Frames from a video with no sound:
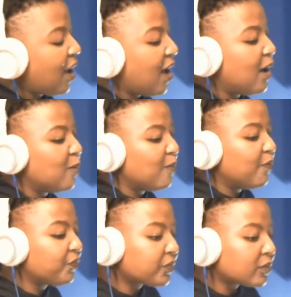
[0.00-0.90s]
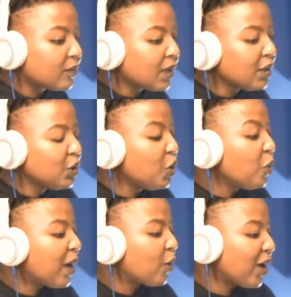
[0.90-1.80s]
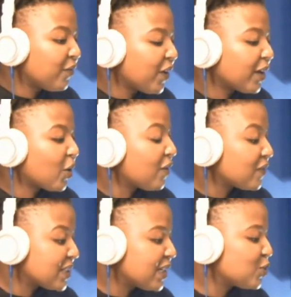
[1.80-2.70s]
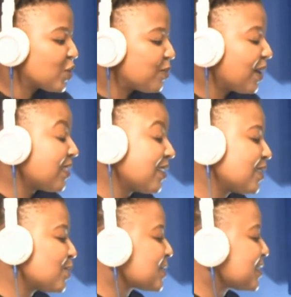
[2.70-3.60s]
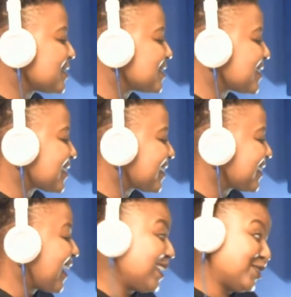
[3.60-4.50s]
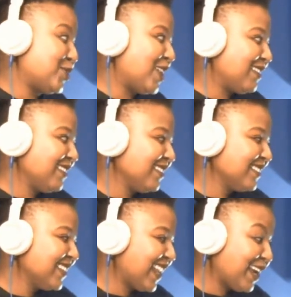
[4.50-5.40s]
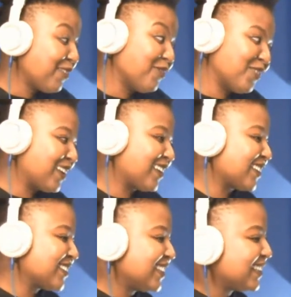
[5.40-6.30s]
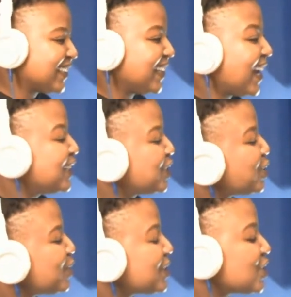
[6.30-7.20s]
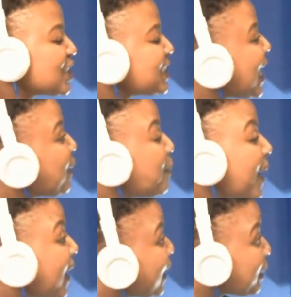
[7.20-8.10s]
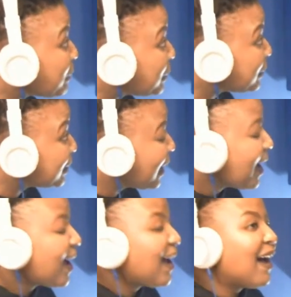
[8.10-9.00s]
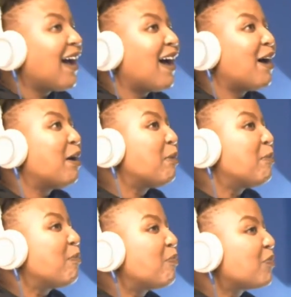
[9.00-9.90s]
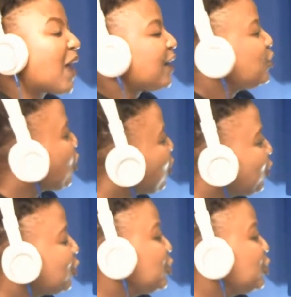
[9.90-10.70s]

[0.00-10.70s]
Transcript: My wife had a conversation with me, I think it was yesterday, actually, like very recently. And she was just like, babe, I know